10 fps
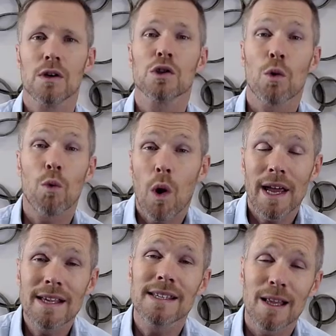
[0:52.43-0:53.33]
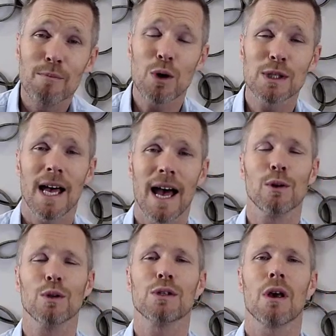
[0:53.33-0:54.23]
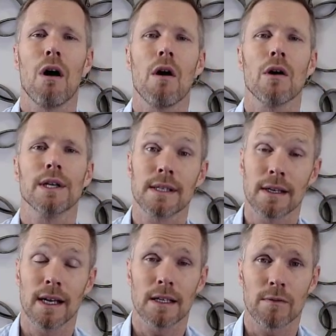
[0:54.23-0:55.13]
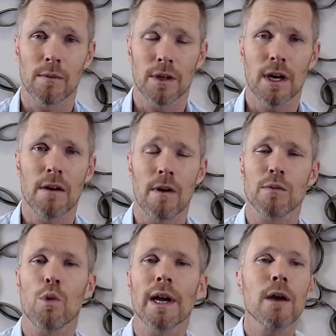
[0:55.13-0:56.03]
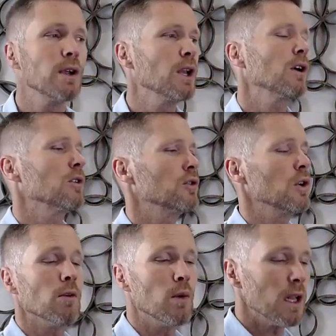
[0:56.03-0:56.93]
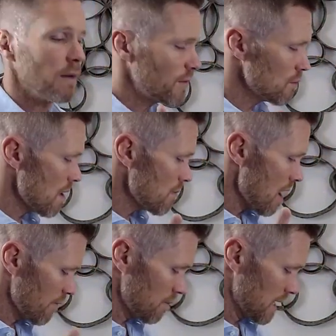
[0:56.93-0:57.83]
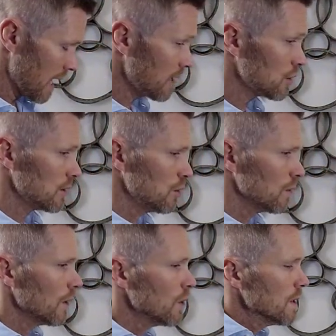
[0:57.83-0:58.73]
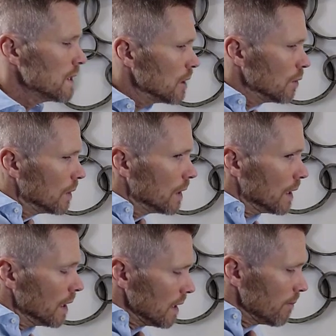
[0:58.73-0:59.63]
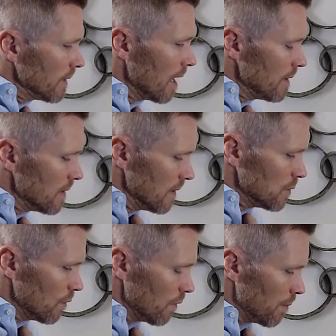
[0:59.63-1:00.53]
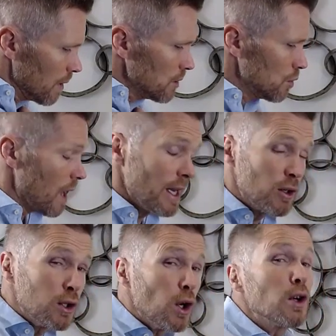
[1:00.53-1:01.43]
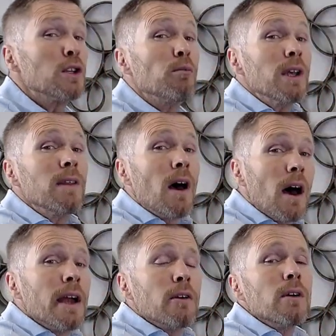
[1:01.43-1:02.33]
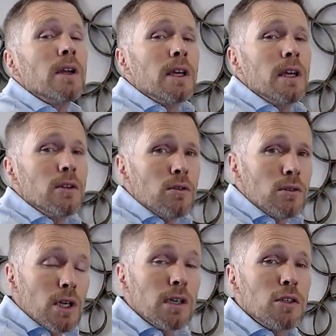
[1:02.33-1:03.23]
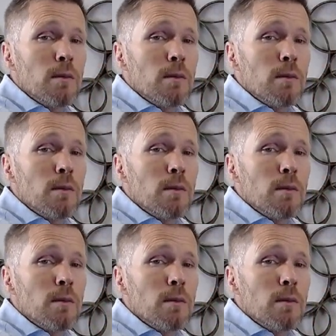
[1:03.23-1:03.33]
So why is it that most adults are disconnected from the diaphragms? Why can we not control it? Well, if you remember ever being anxious, you will notice that you came into this sort of a posture and you started to breathe higher into your chest.